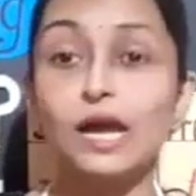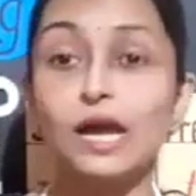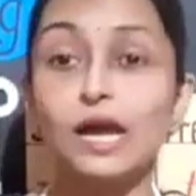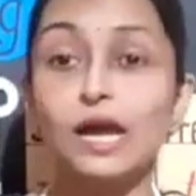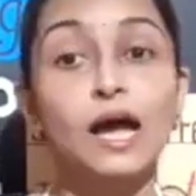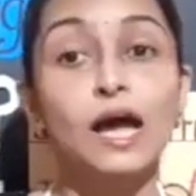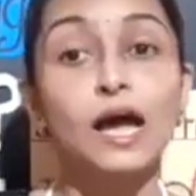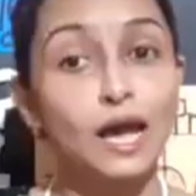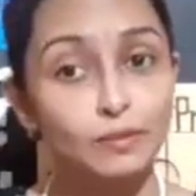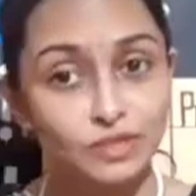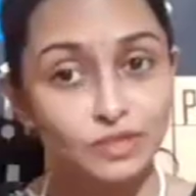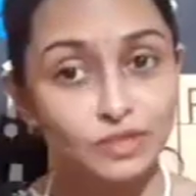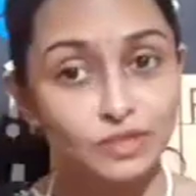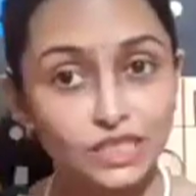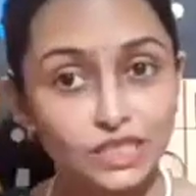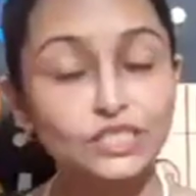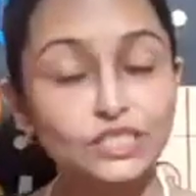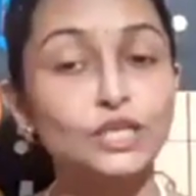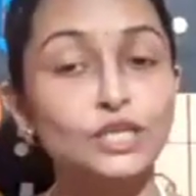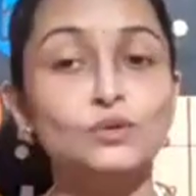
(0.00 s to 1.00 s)
I'm
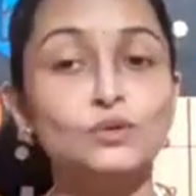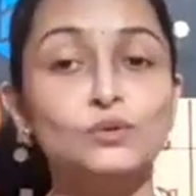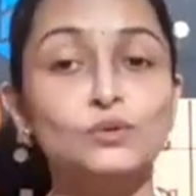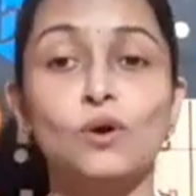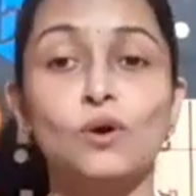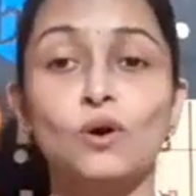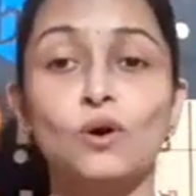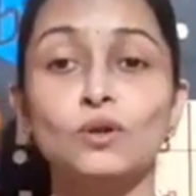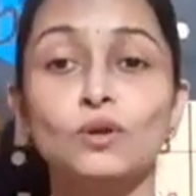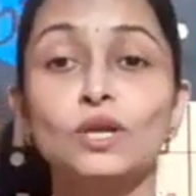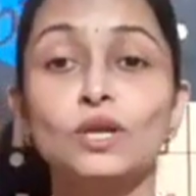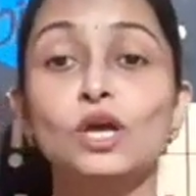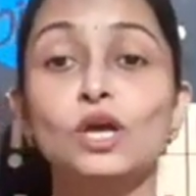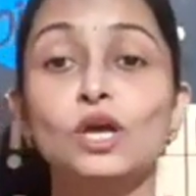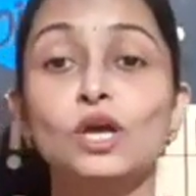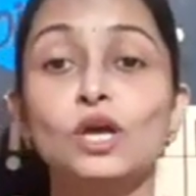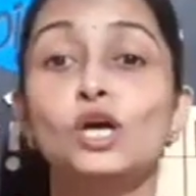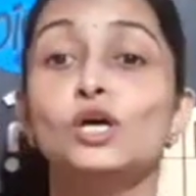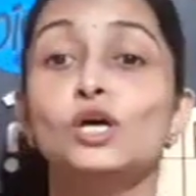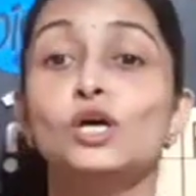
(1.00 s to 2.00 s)
teaching you all.
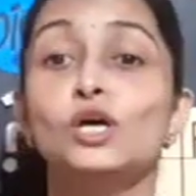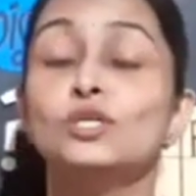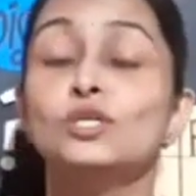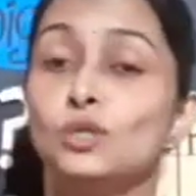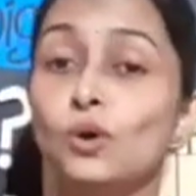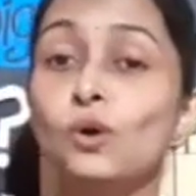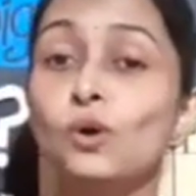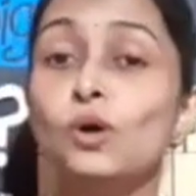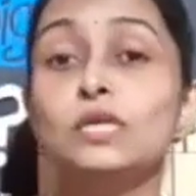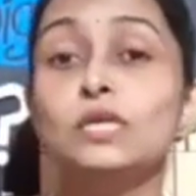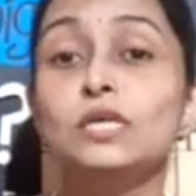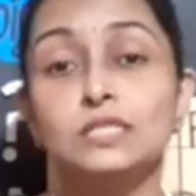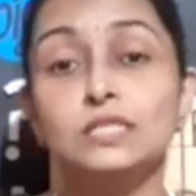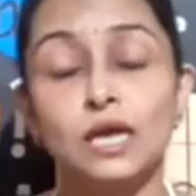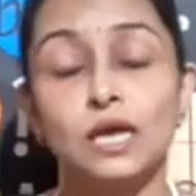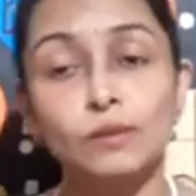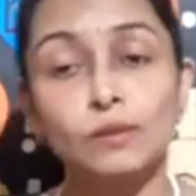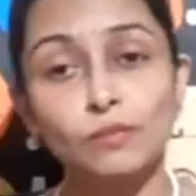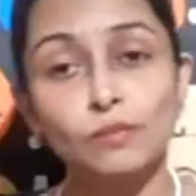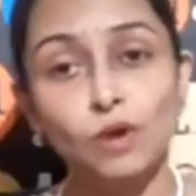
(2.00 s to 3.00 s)
So
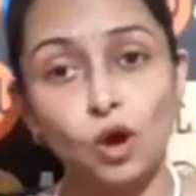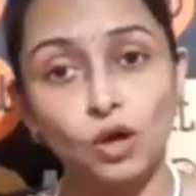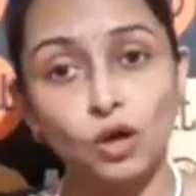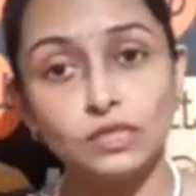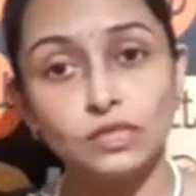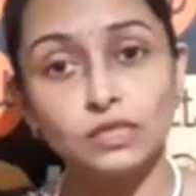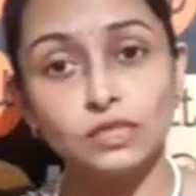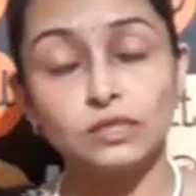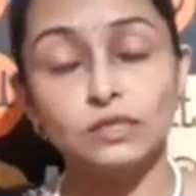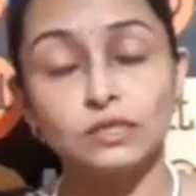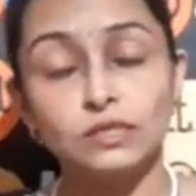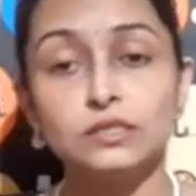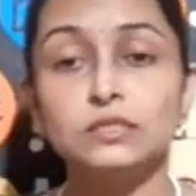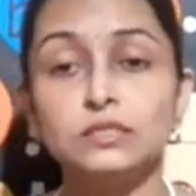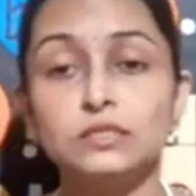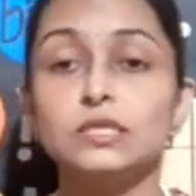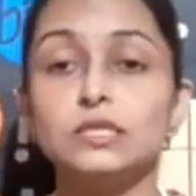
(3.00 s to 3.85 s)
some orders,